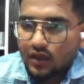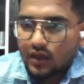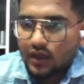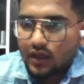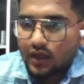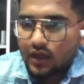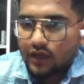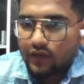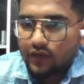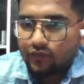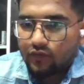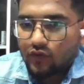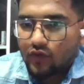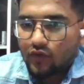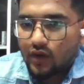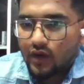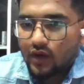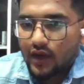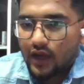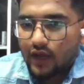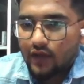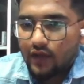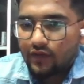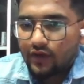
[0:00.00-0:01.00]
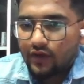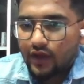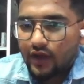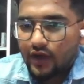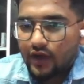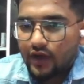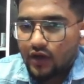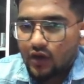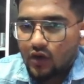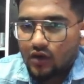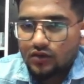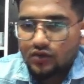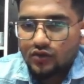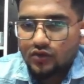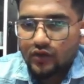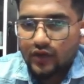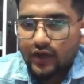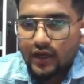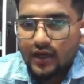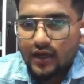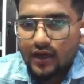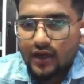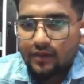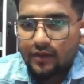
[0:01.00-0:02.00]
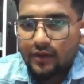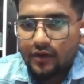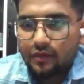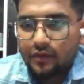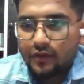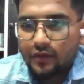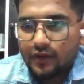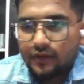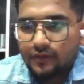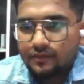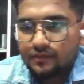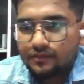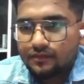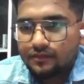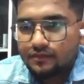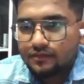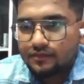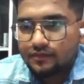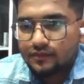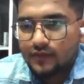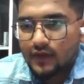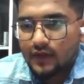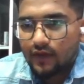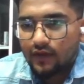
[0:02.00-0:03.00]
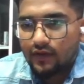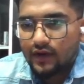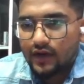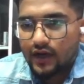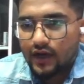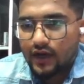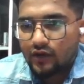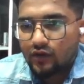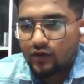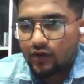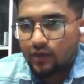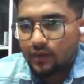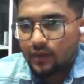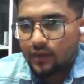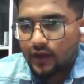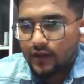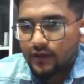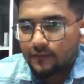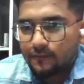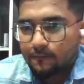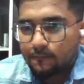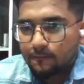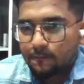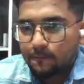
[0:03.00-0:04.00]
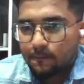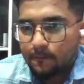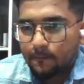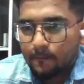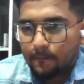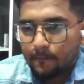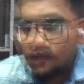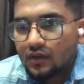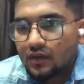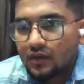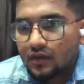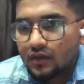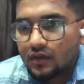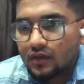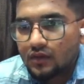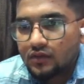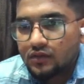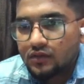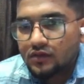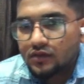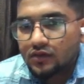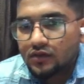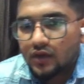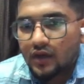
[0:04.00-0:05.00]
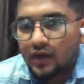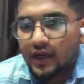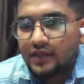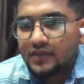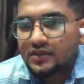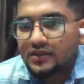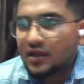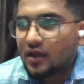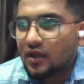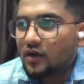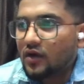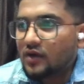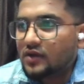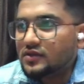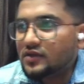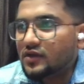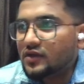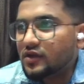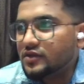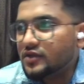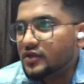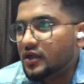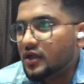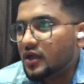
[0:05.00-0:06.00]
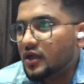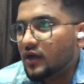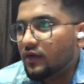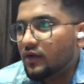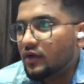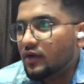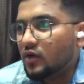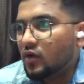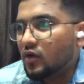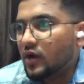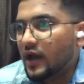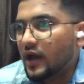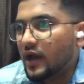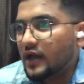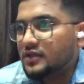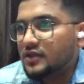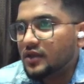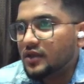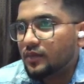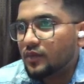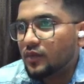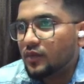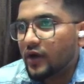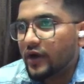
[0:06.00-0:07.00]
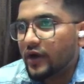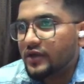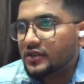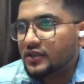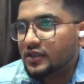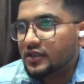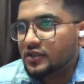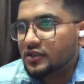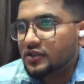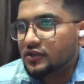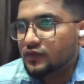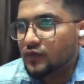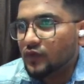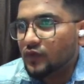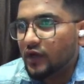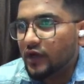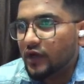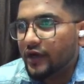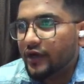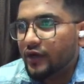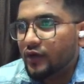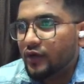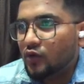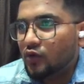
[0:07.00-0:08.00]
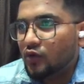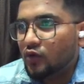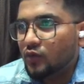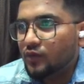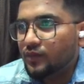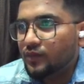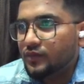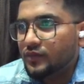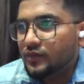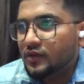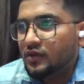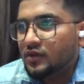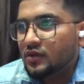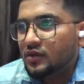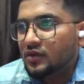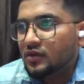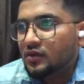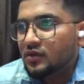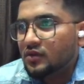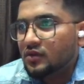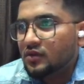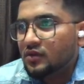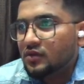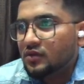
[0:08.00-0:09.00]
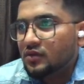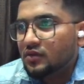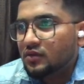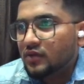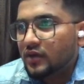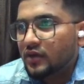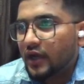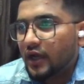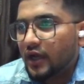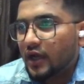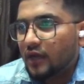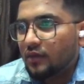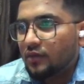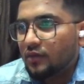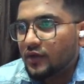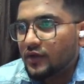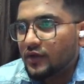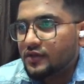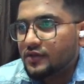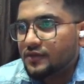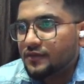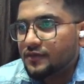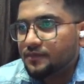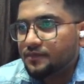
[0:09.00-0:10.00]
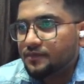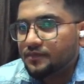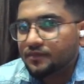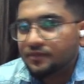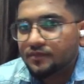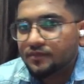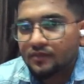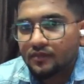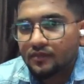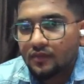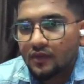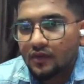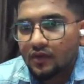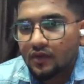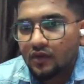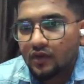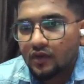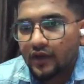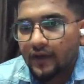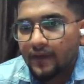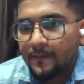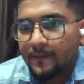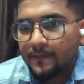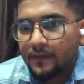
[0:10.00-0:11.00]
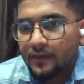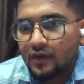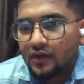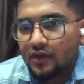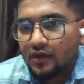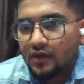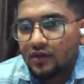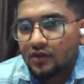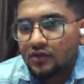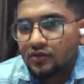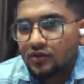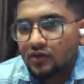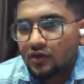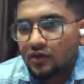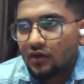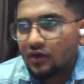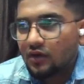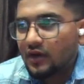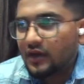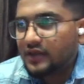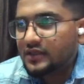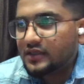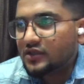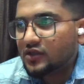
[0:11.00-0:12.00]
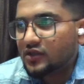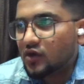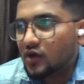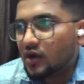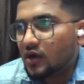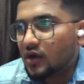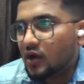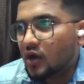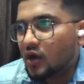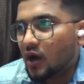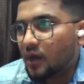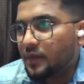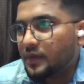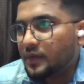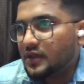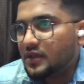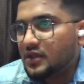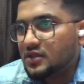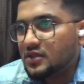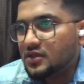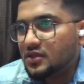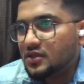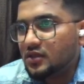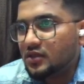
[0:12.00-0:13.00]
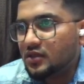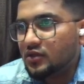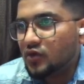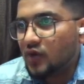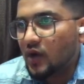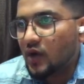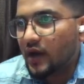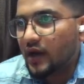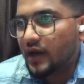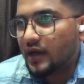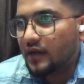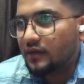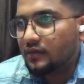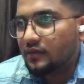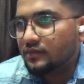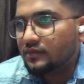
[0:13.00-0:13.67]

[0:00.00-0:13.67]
and if you are having any doubts, you can comment me. I will try to reply. So guys, congratulations, our code has deployed successfully to AWS. Okay, so let's copy this URL